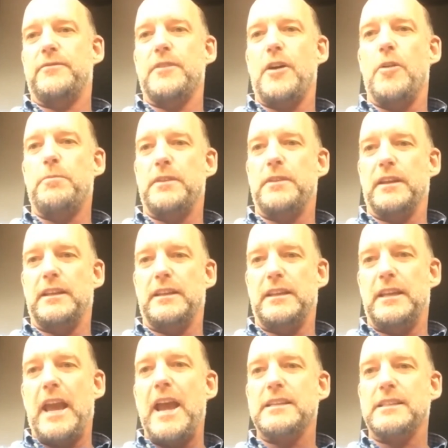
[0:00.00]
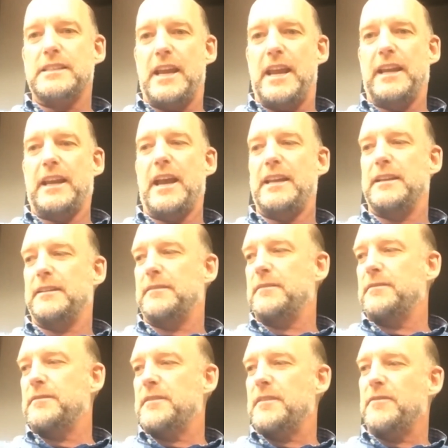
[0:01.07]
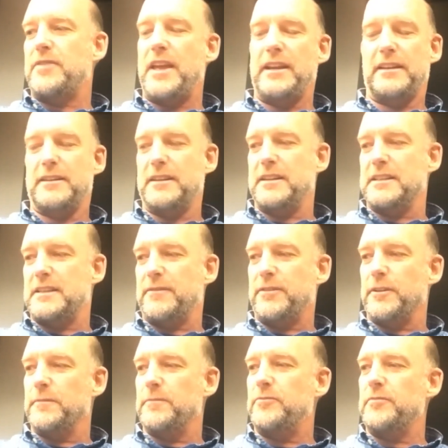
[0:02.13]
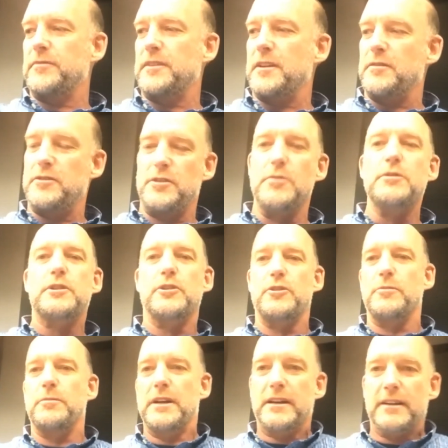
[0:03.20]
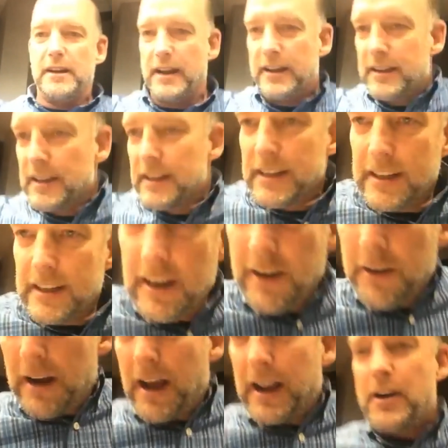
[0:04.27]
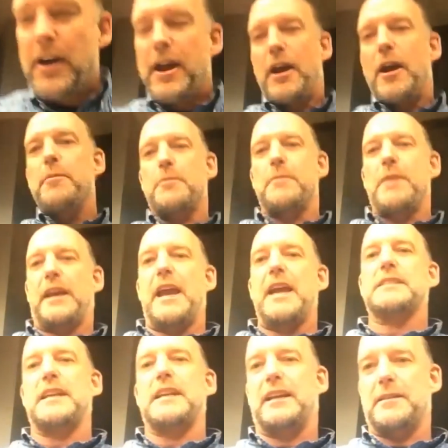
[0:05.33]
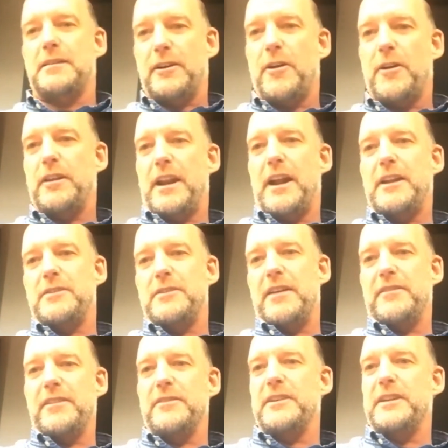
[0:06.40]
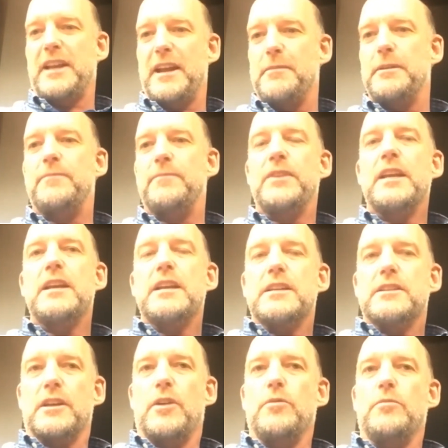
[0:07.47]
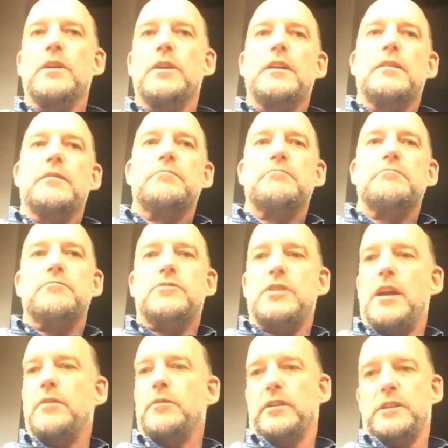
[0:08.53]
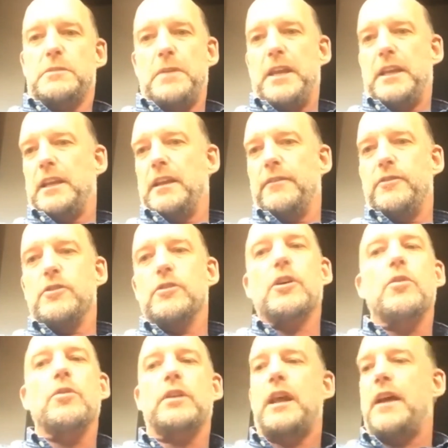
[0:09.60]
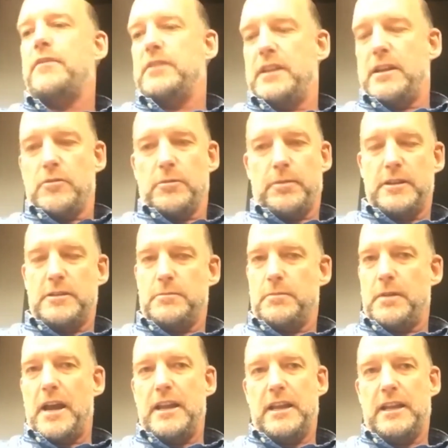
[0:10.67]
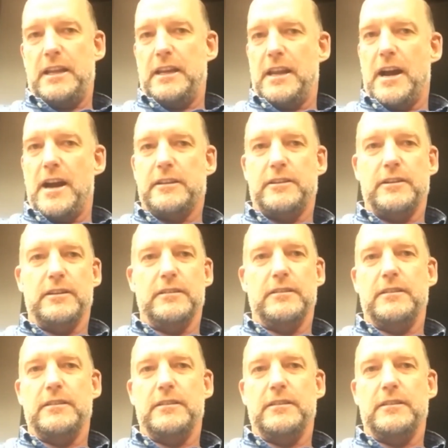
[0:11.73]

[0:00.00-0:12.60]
open the gas tank. I had to, thank goodness for YouTube. I know how to open my gas tank in the car that I drive every day. But so generally speaking, if you're going to have a knee replacement by any doctor,